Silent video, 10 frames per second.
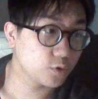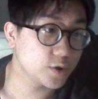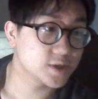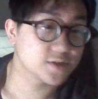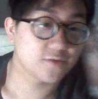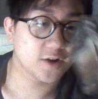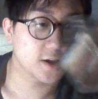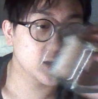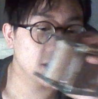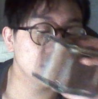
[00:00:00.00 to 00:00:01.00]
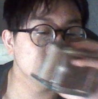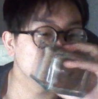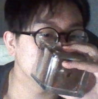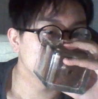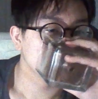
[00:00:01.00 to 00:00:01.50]
this fucking candle.
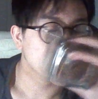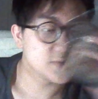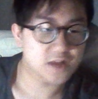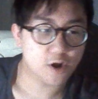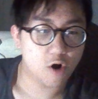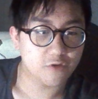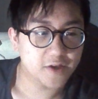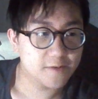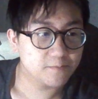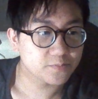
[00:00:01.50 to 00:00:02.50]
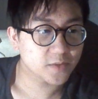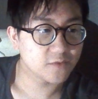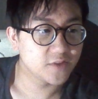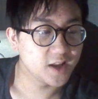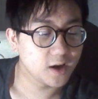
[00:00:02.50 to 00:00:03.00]
It smells like coffee,
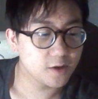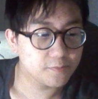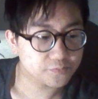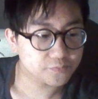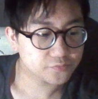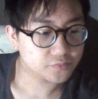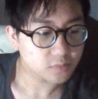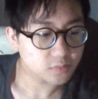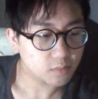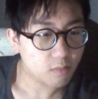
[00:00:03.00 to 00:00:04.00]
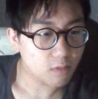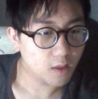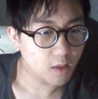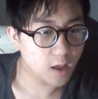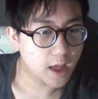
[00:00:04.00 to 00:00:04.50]
vanilla,
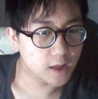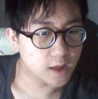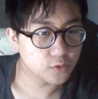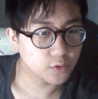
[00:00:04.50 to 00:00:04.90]
and